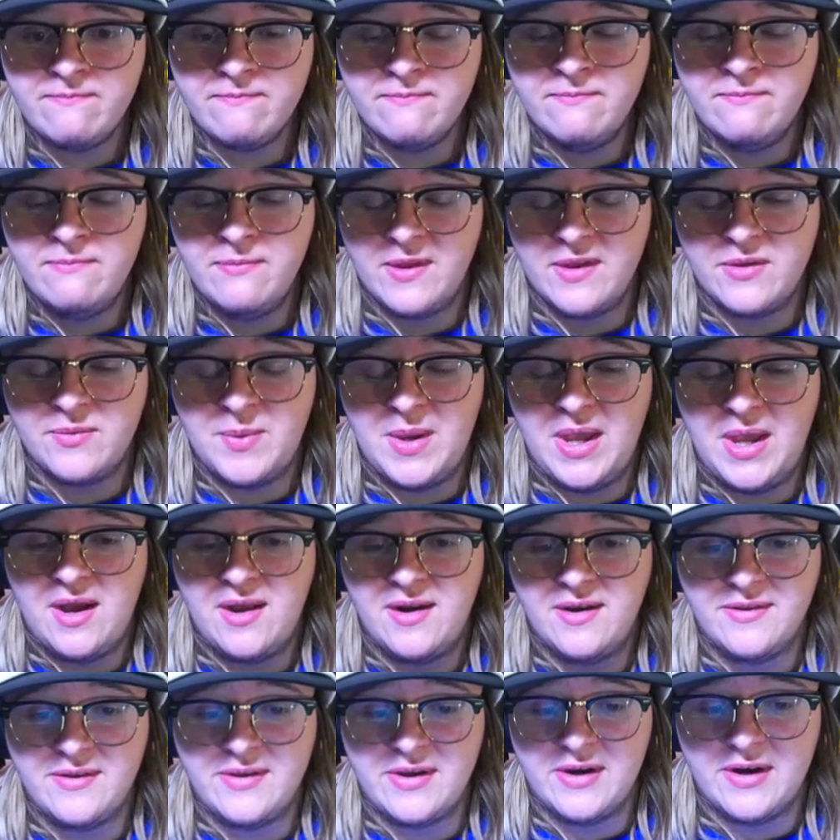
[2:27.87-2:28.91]
let's be
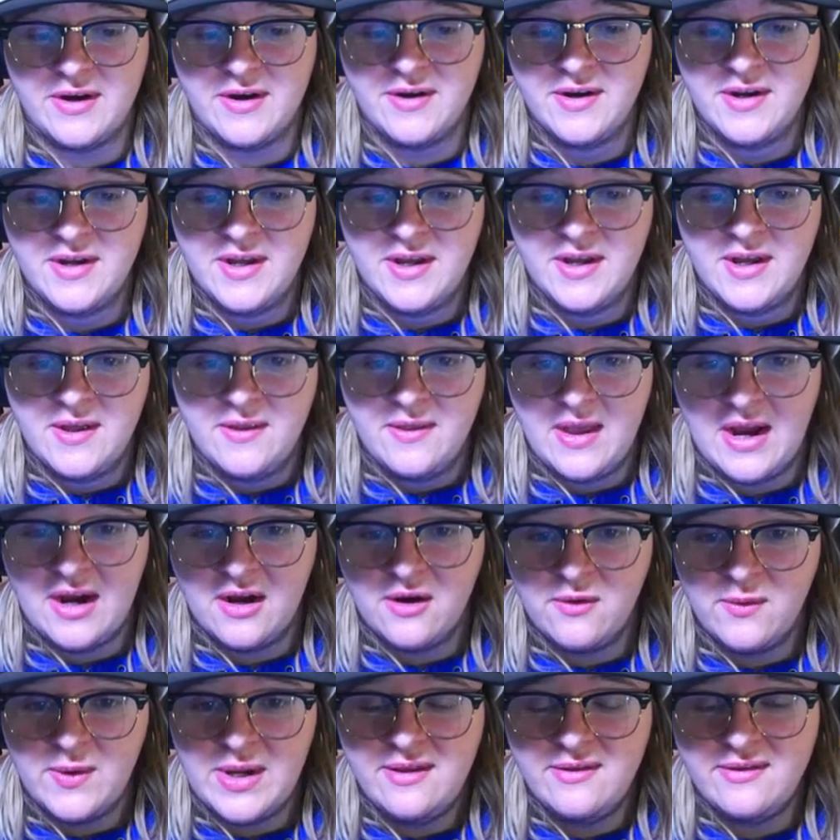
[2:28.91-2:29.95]
honest here, the
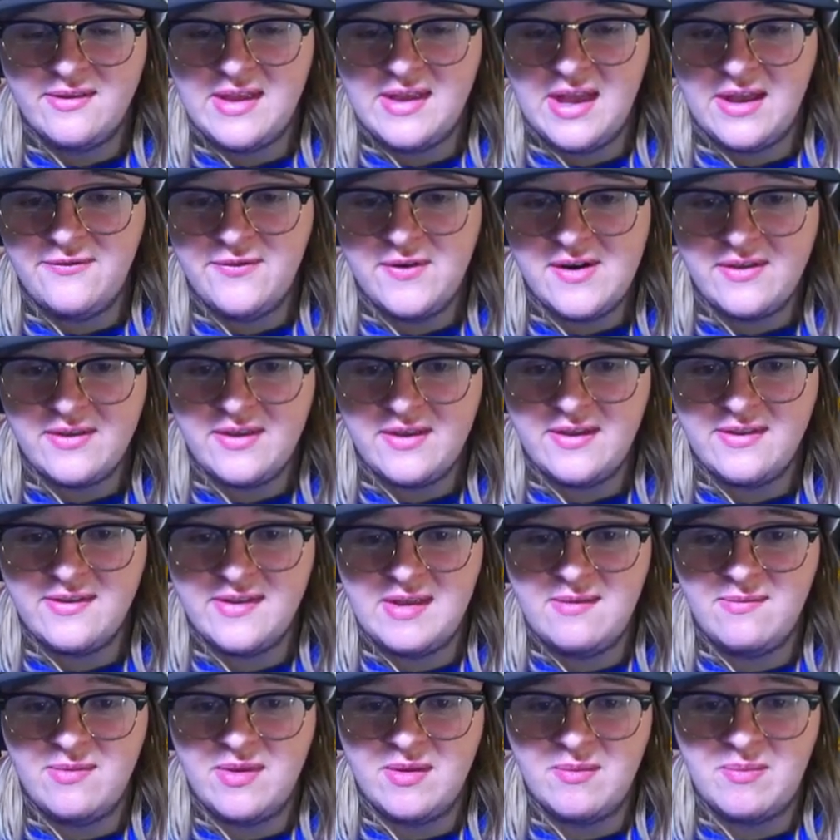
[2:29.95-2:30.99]
airways definitely
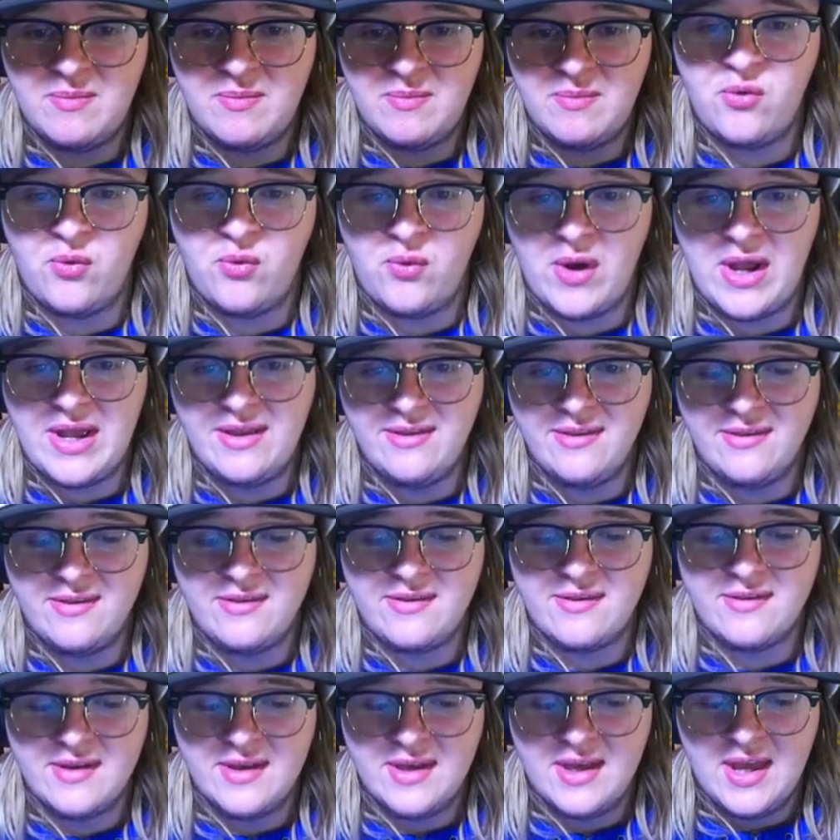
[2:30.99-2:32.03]
seem to be quite
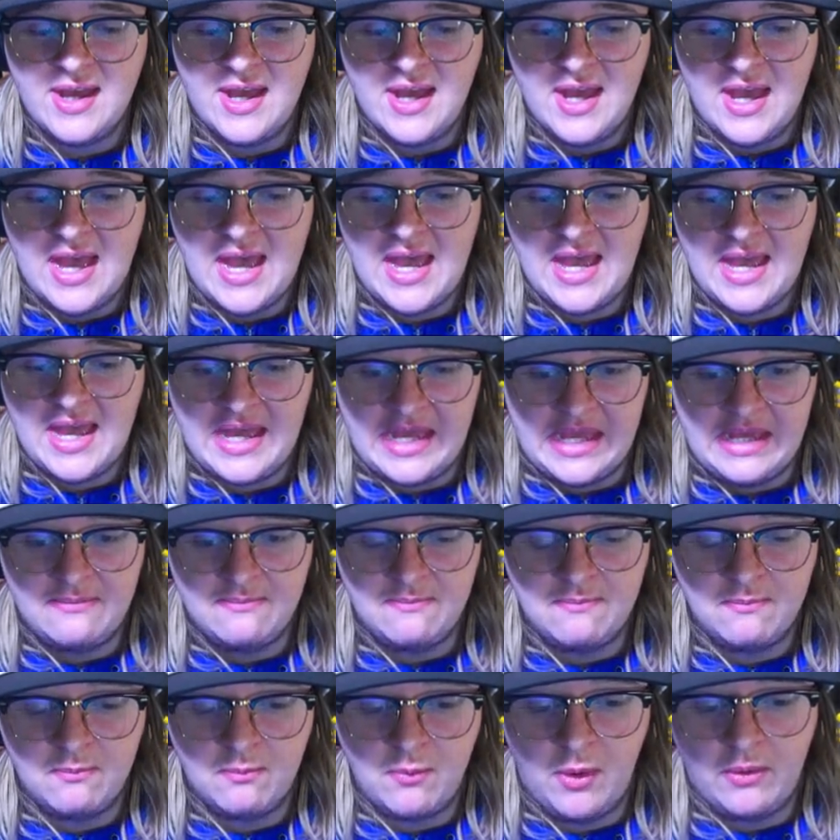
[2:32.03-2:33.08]
a,
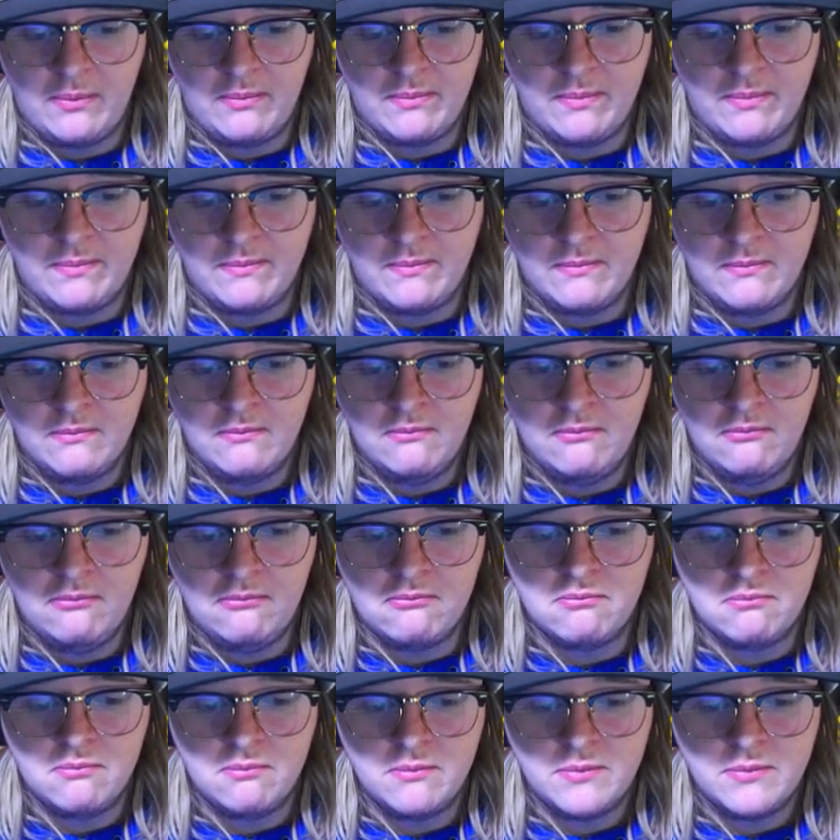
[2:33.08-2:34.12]
well,
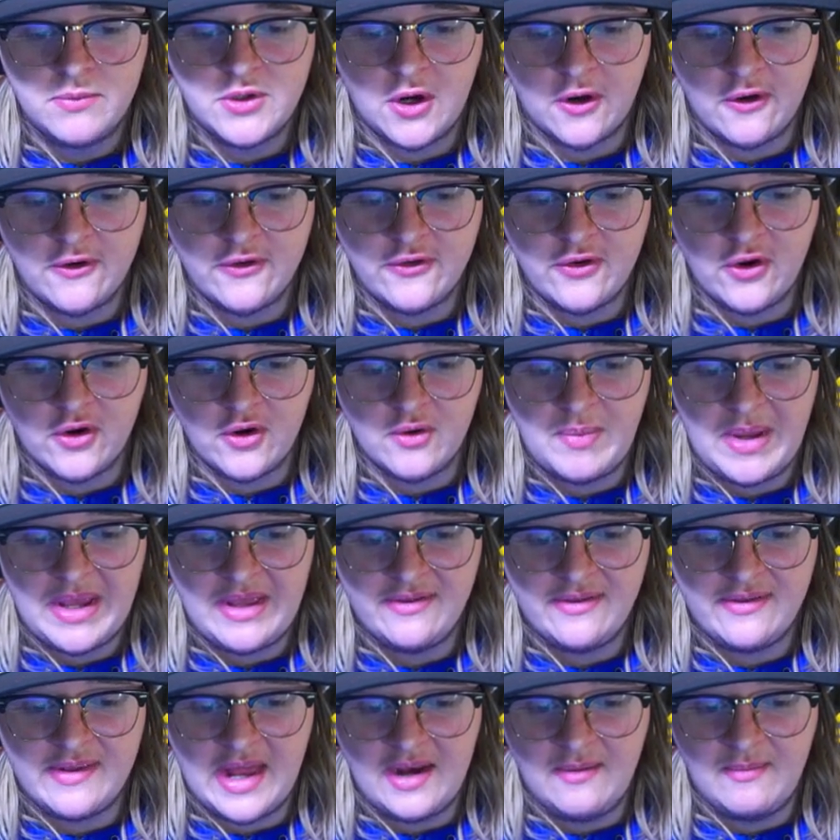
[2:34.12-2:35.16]
Dark Star
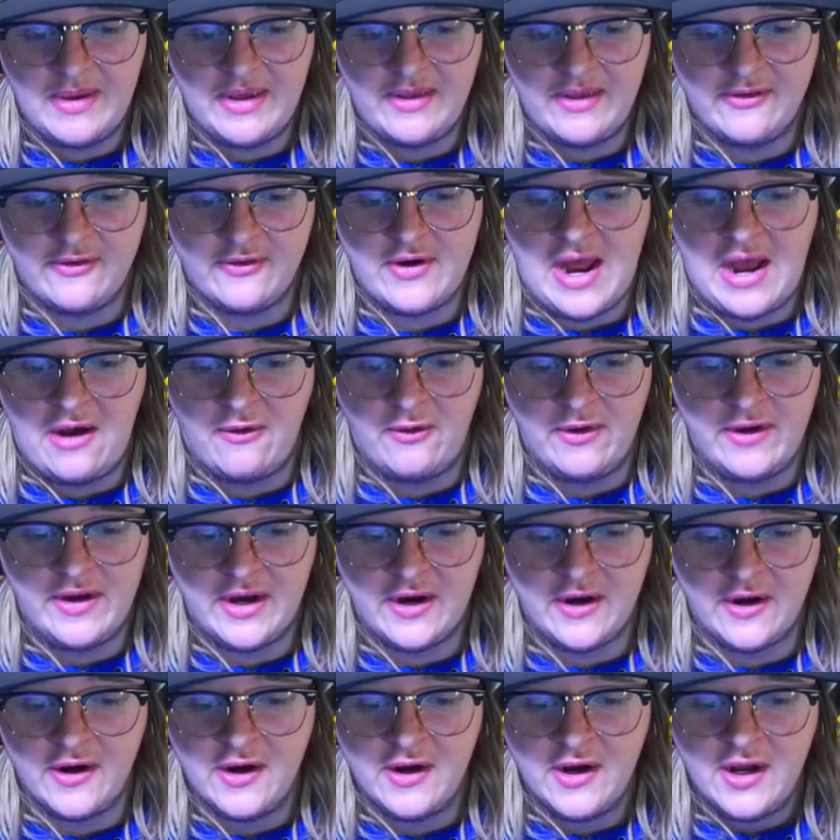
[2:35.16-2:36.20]
based enemies are now in
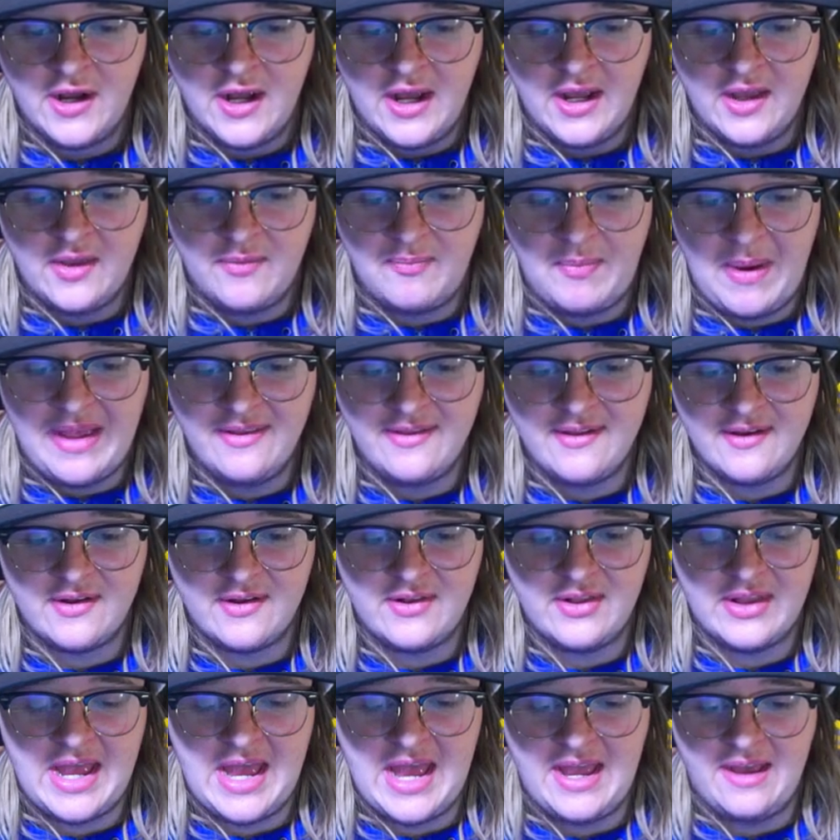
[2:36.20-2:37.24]
here. It's
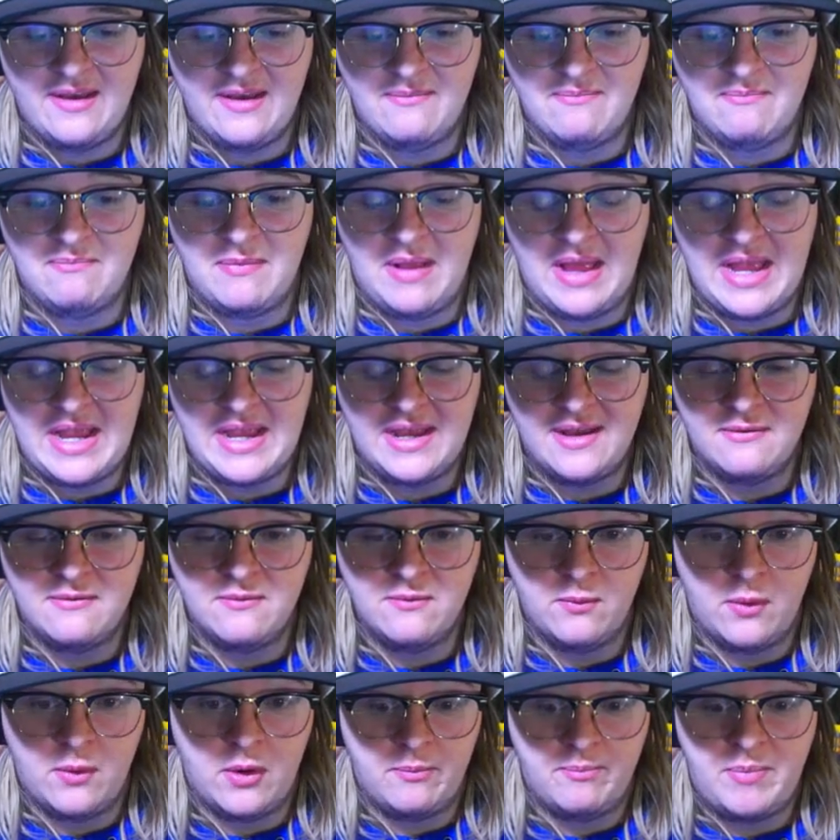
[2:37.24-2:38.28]
basically a, like,
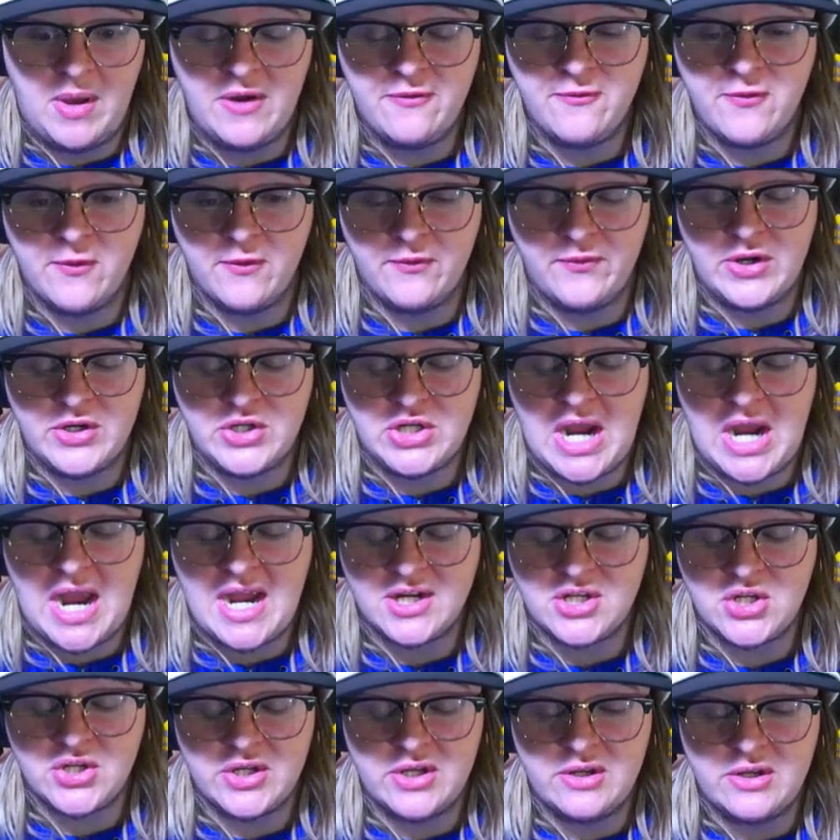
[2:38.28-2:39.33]
well, pufferfish
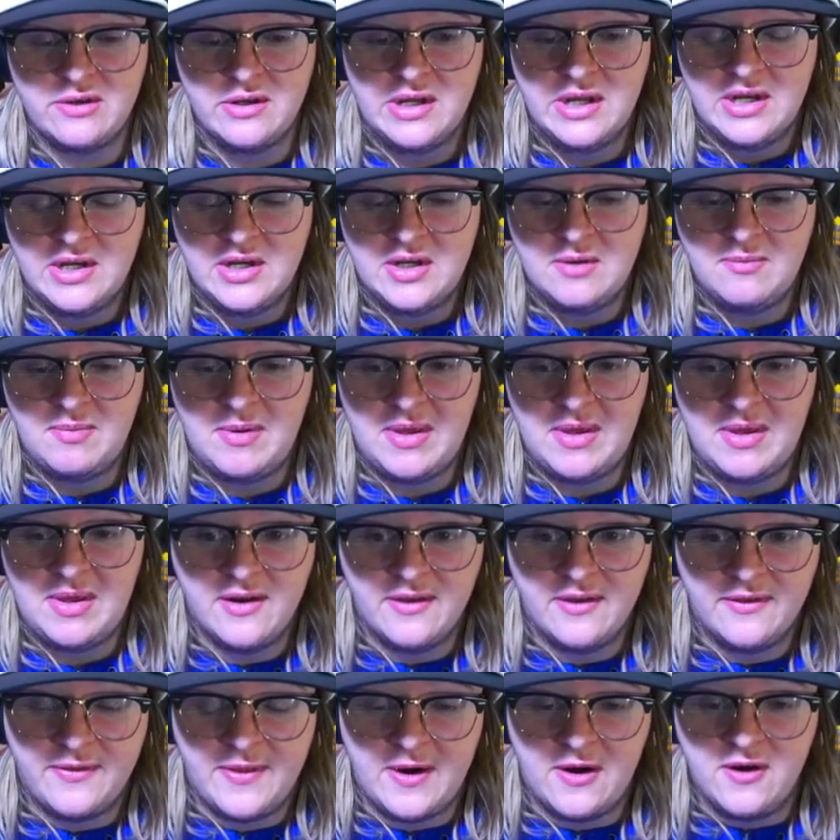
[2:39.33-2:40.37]
actually, to be
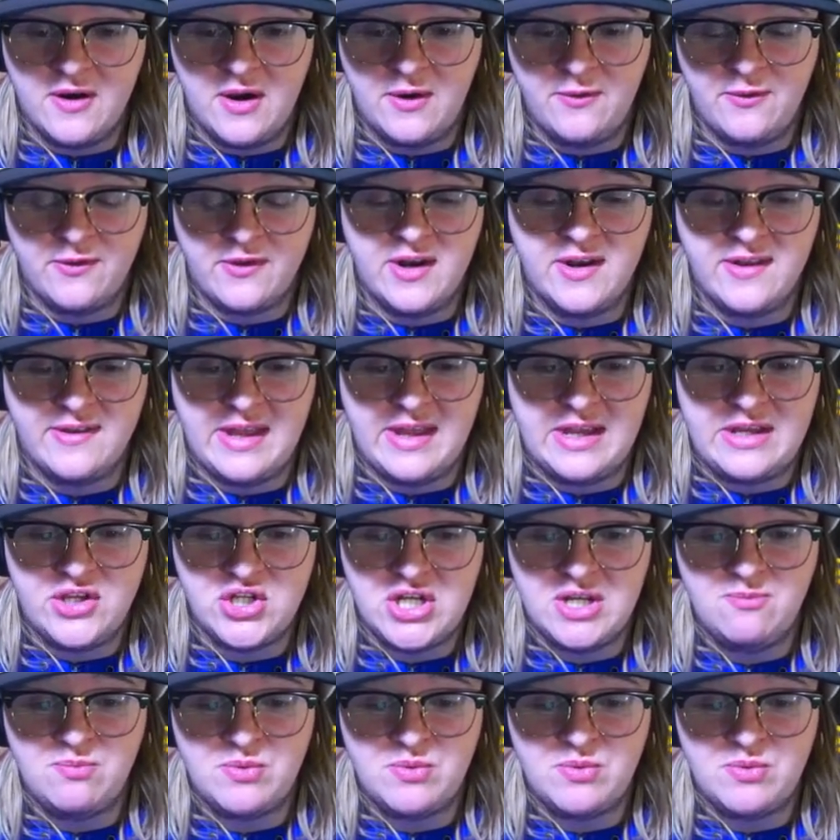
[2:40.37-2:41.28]
honest there. I was gonna say Cheep